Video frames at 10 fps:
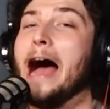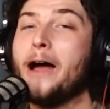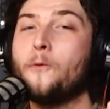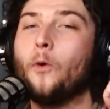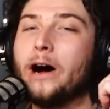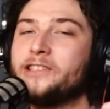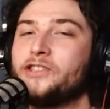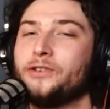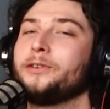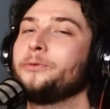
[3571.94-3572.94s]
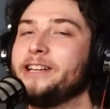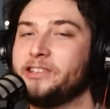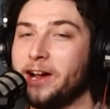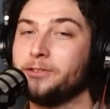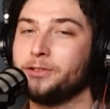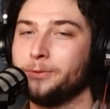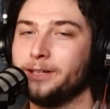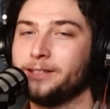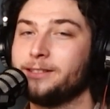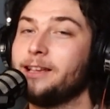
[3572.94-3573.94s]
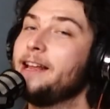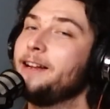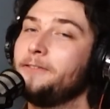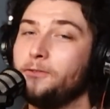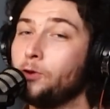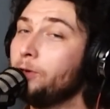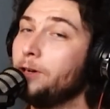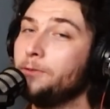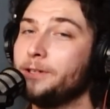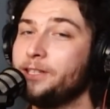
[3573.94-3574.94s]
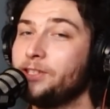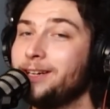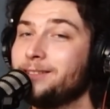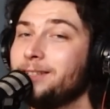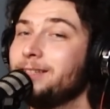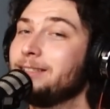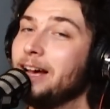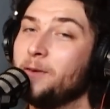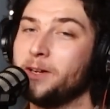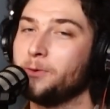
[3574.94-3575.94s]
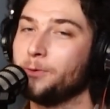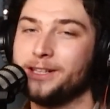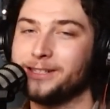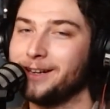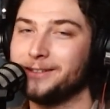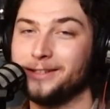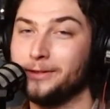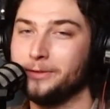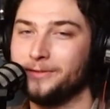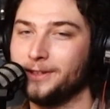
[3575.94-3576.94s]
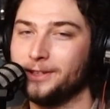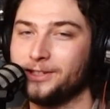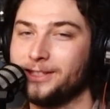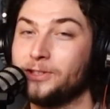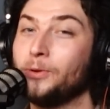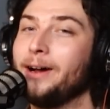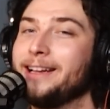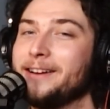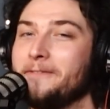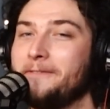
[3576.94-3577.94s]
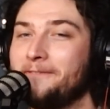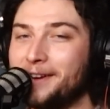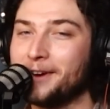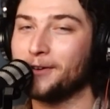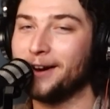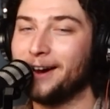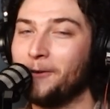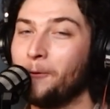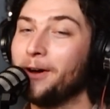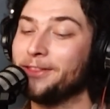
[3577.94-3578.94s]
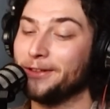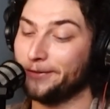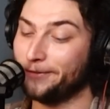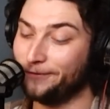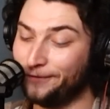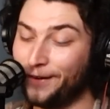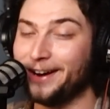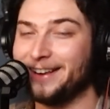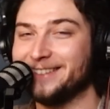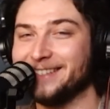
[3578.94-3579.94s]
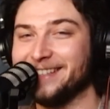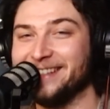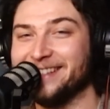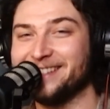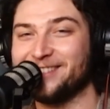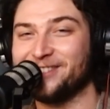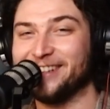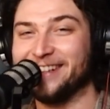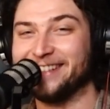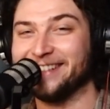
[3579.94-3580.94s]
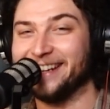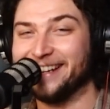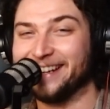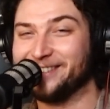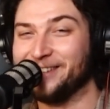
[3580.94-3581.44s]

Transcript: I want you to reach out to us, and if you don't reach out to us, I'm gonna reach out to you first, so I can figure out what the fuck is in this gin and tonic